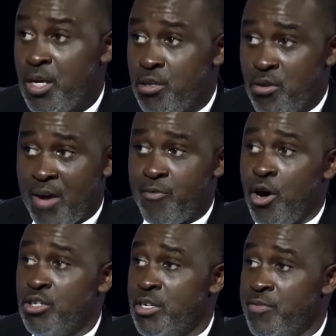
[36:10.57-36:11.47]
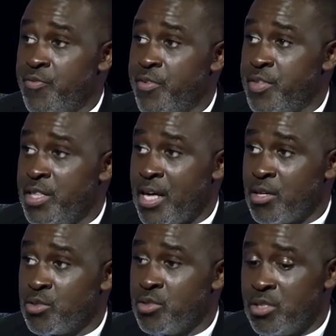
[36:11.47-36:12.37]
You have
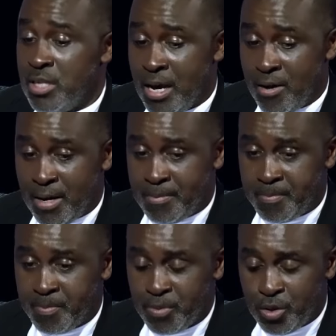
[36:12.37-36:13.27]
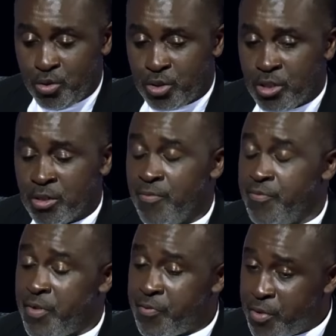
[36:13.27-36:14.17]
150,000 naira. Use
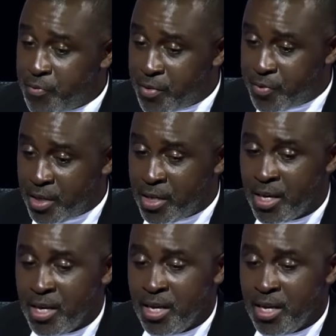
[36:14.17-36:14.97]
50-50.